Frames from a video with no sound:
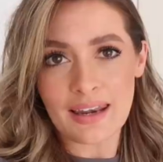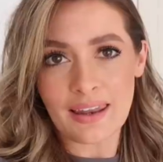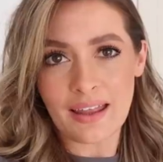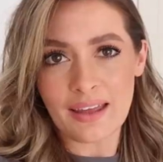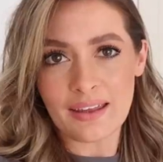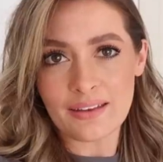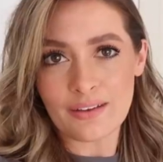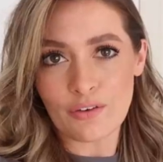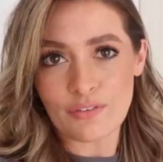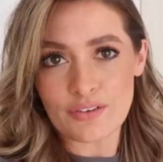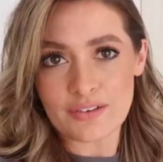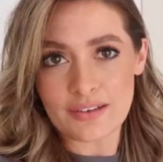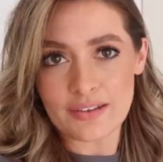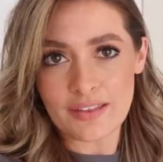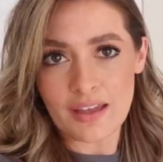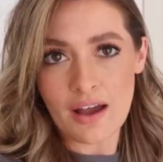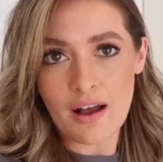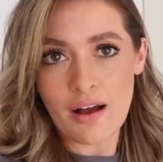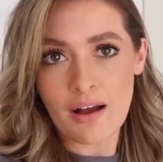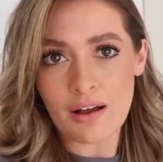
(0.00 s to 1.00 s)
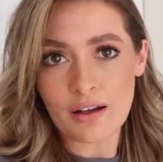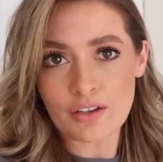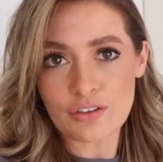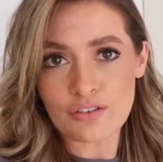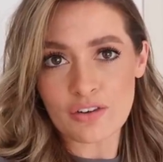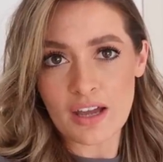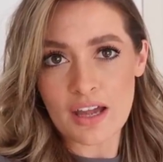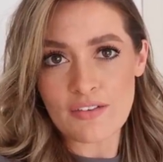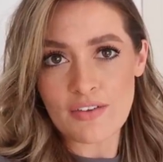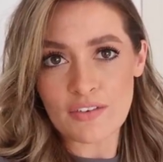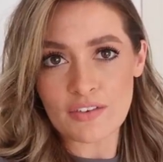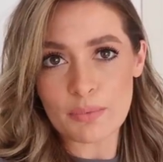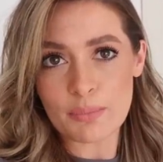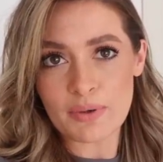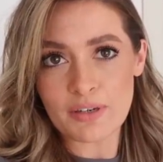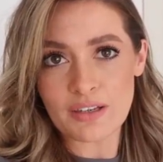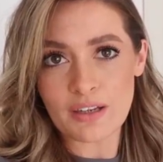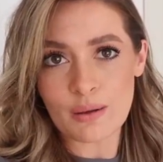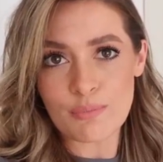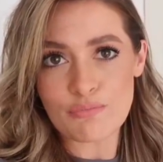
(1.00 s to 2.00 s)
and like obviously the architrave hasn't
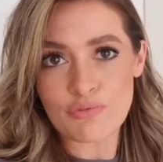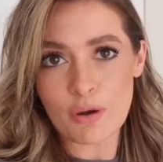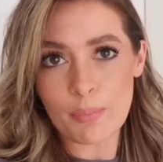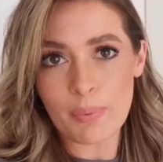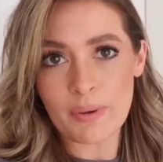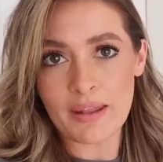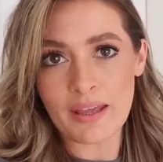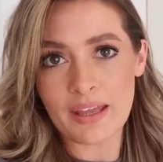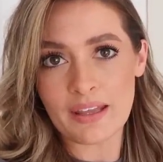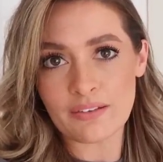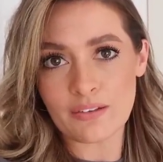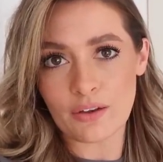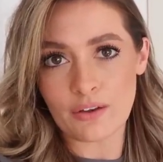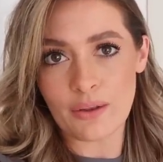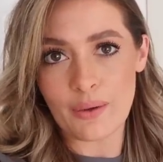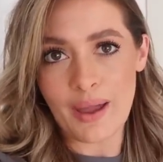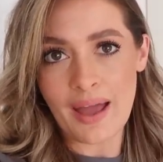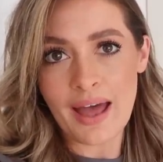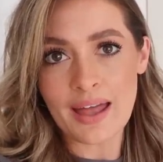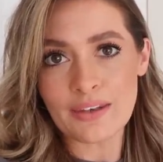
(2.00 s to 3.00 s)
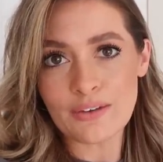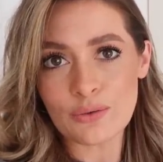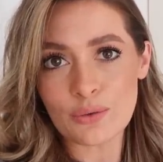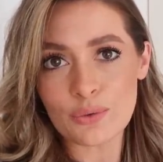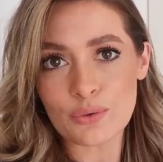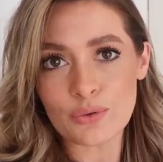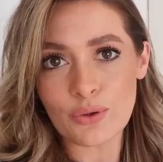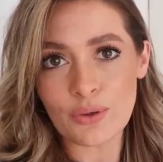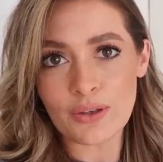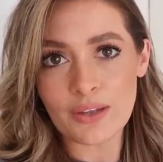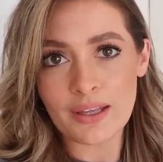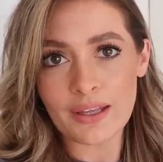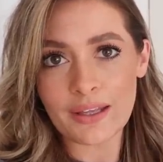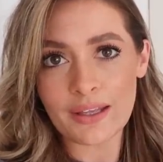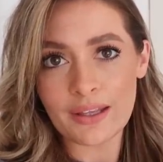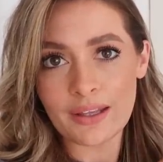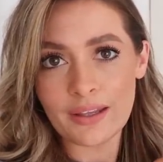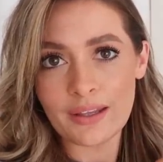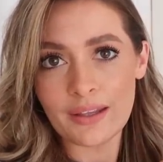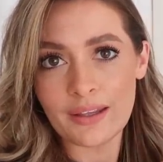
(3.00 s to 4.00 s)
been done properly. It's got no handles on
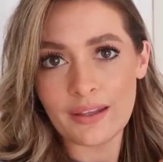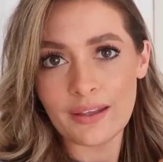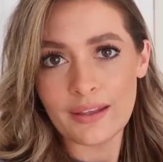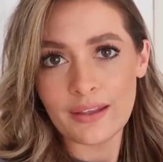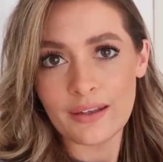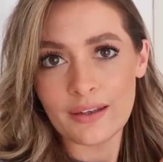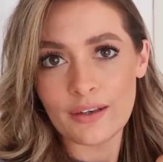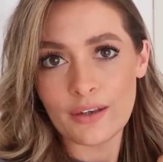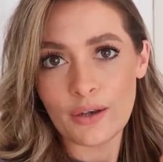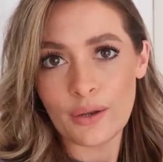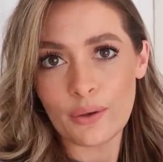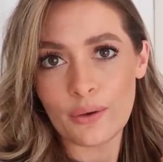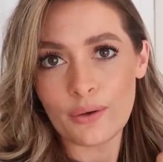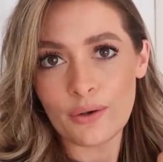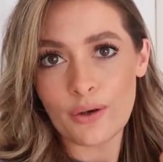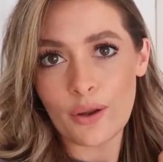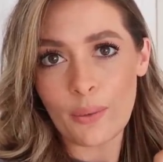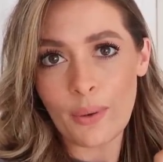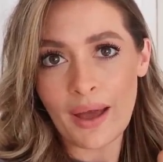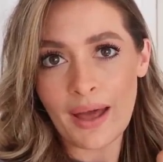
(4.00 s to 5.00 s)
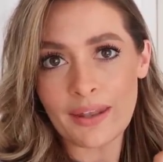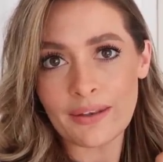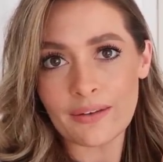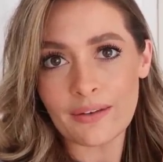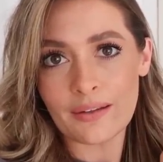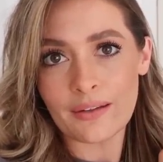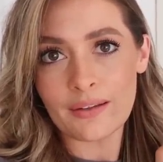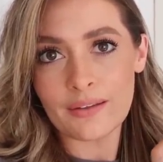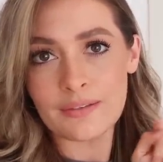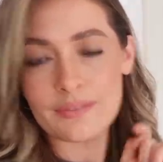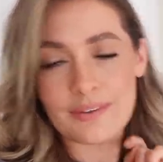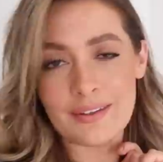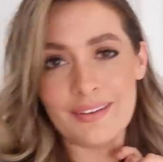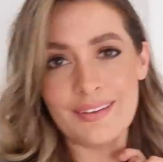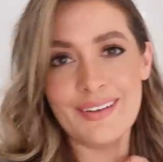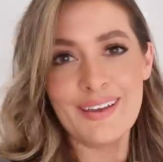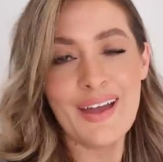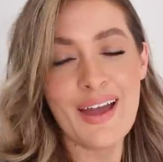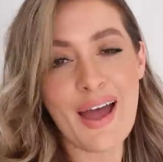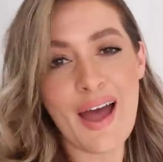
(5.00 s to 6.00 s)
it. no handles,
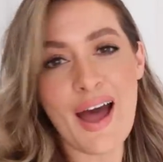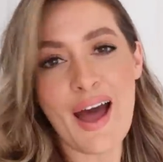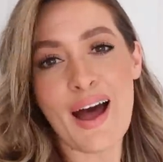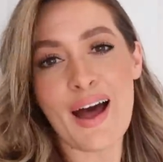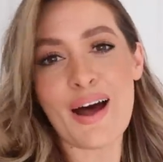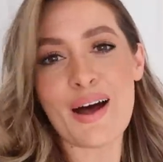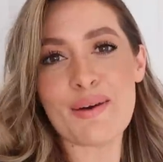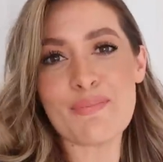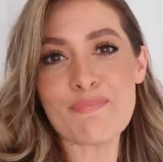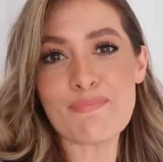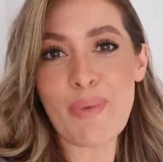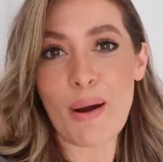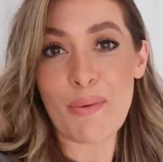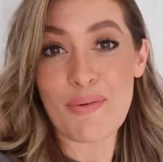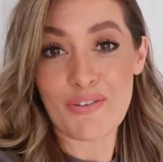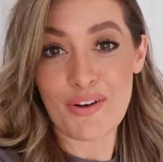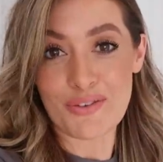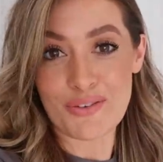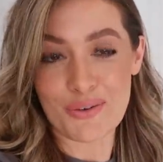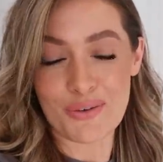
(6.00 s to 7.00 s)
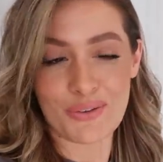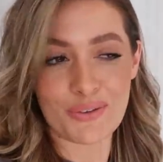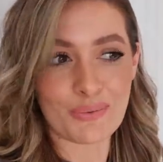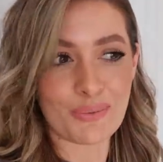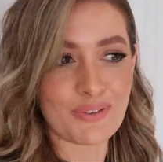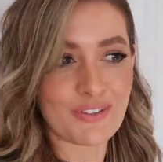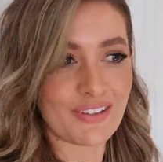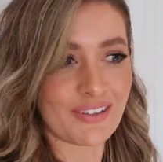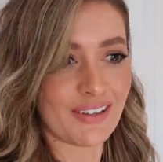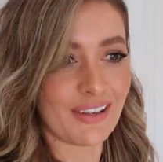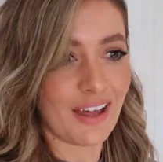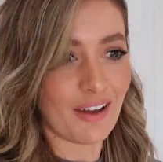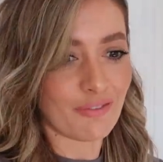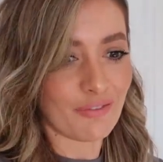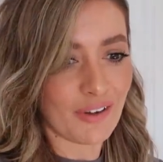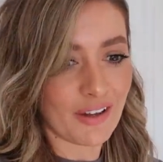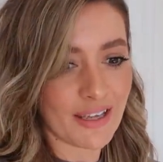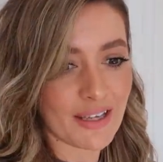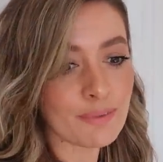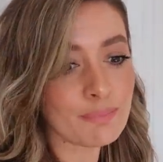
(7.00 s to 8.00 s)
but we've got doors, which is
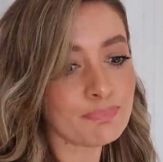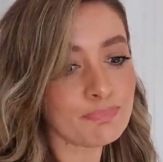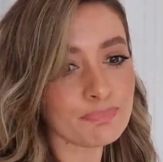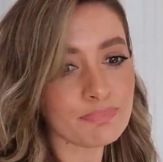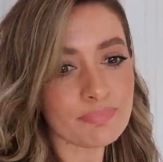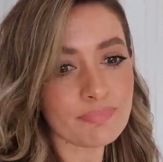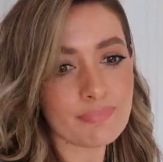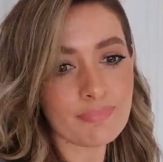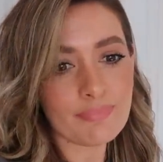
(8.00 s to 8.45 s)
lovely.